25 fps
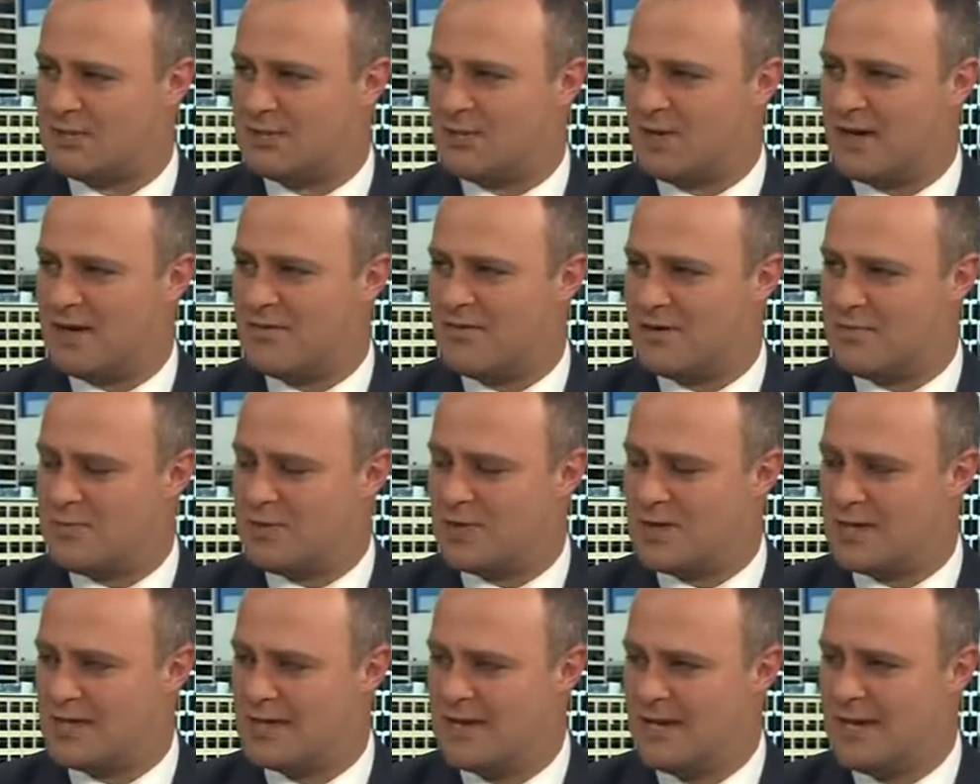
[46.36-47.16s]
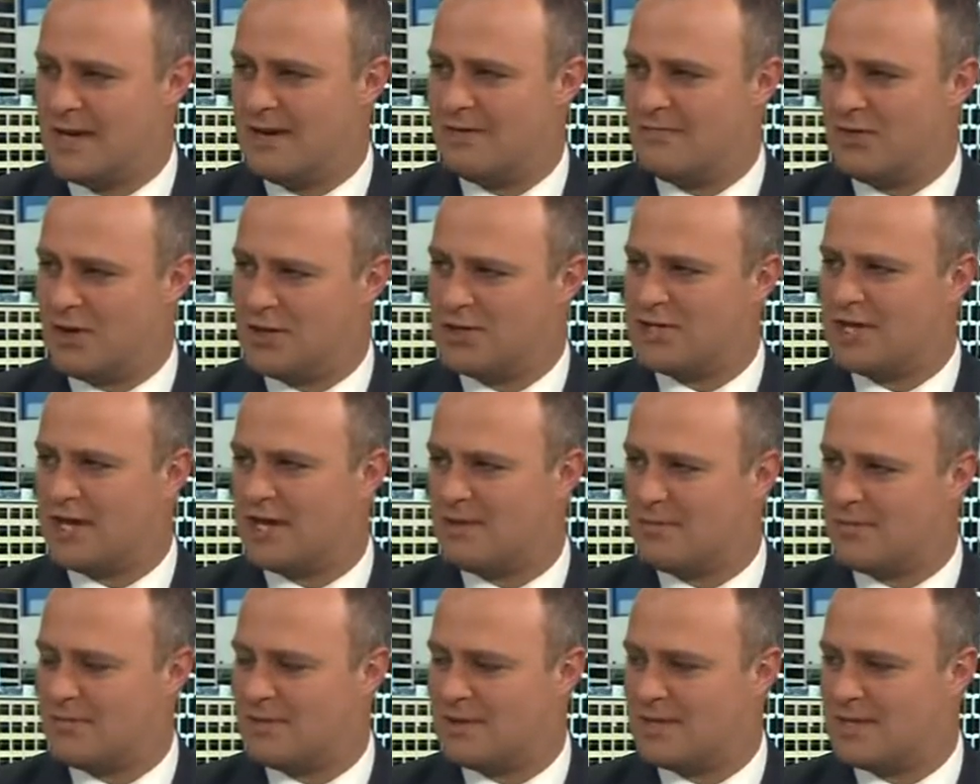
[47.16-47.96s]
where everybody votes how
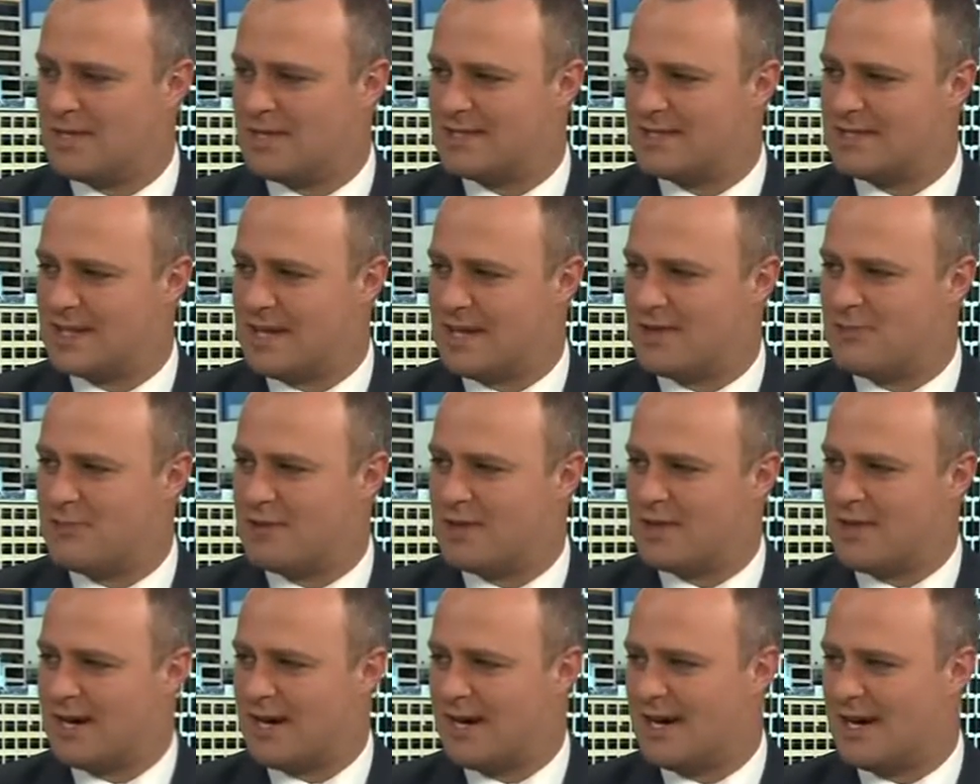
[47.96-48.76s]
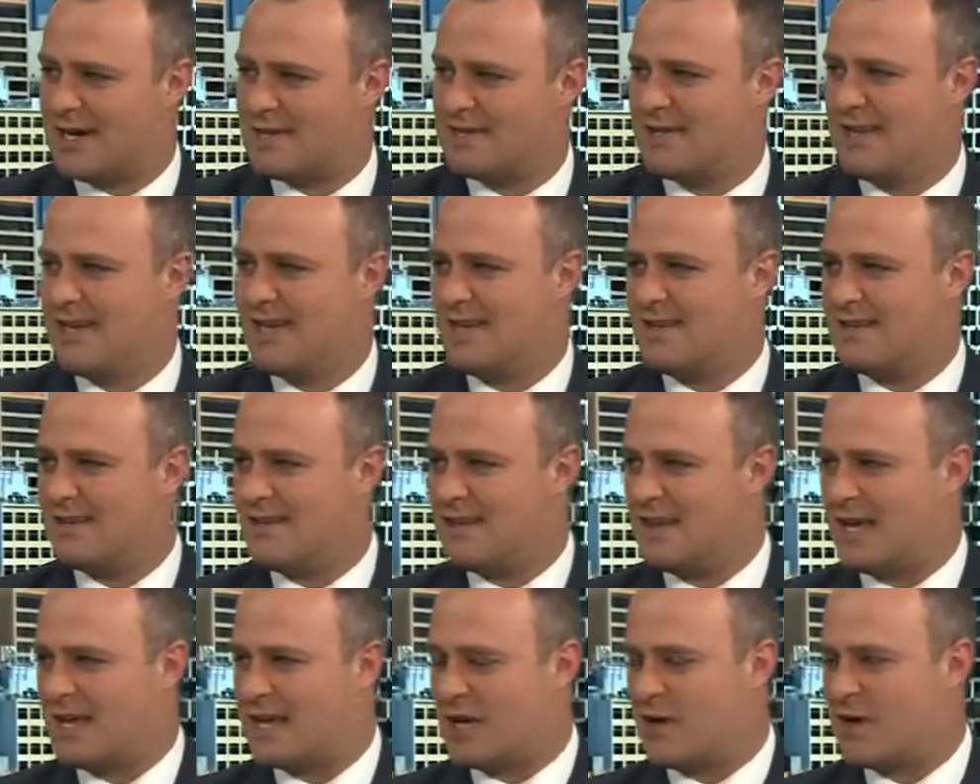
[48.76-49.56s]
they say with their heart, then
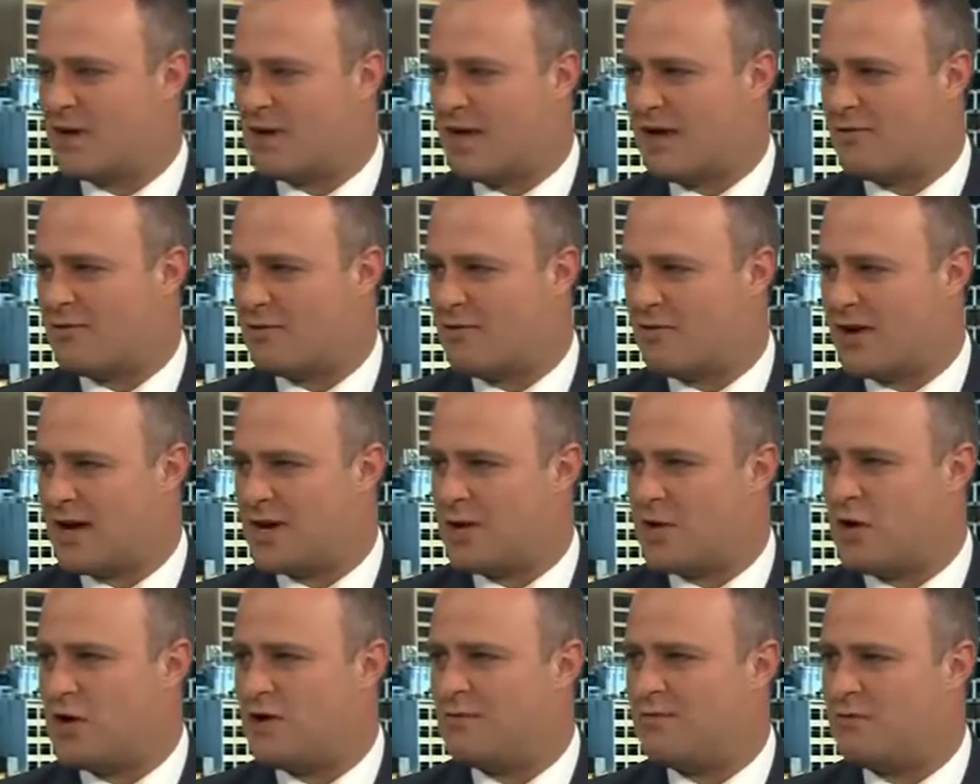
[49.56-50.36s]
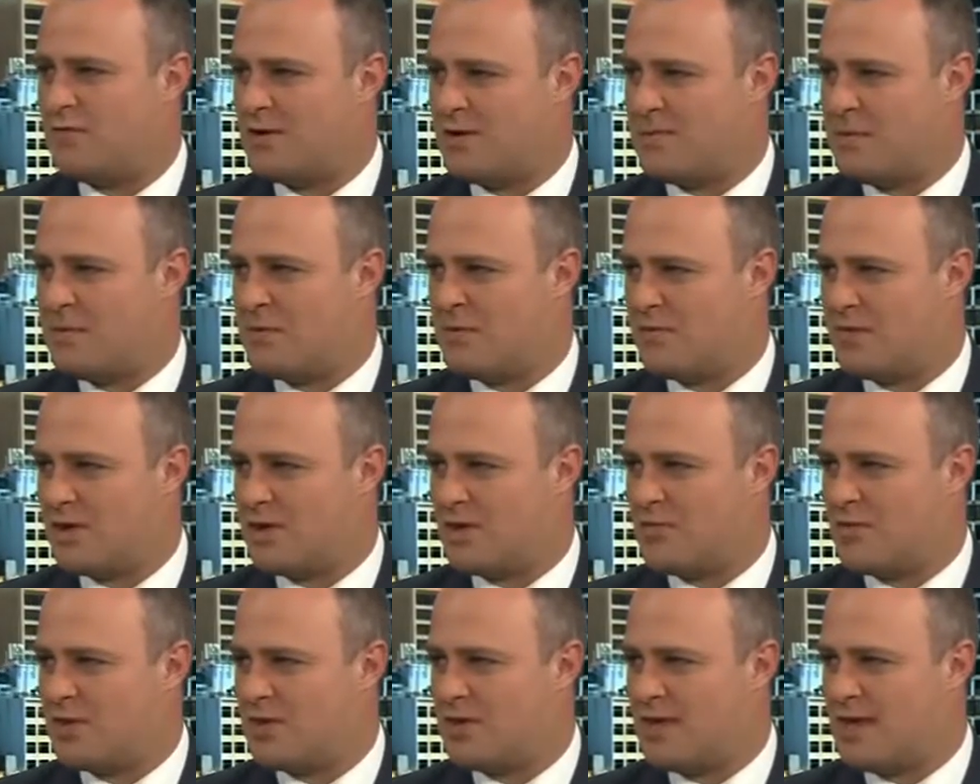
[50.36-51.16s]
they go and have a runoff where people
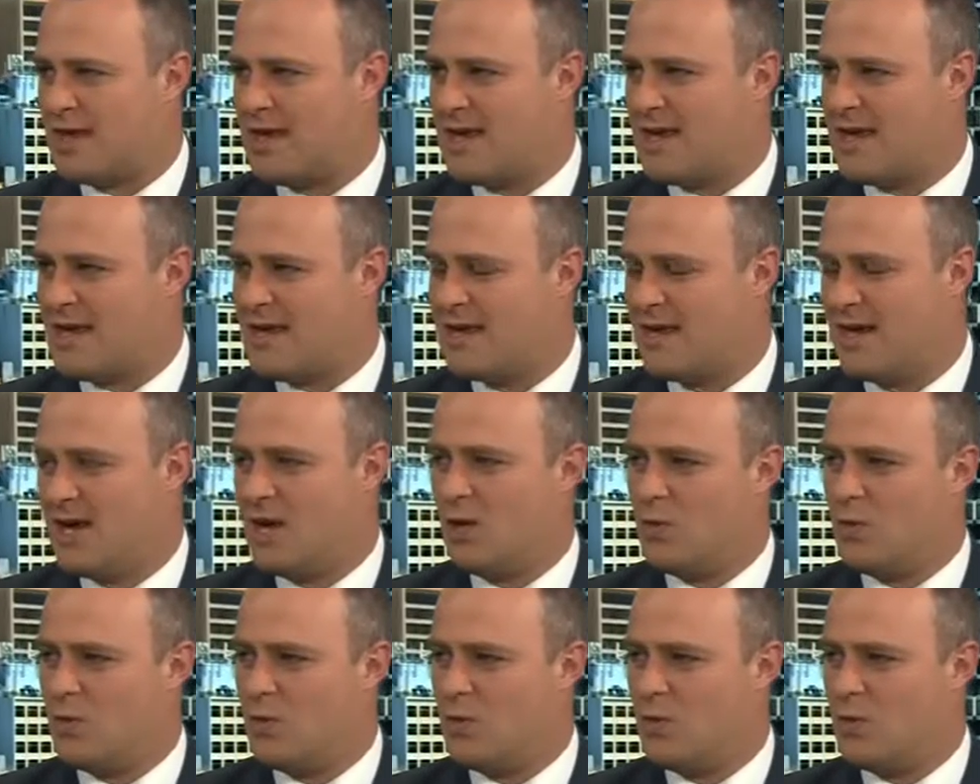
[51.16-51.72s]
vote with their head.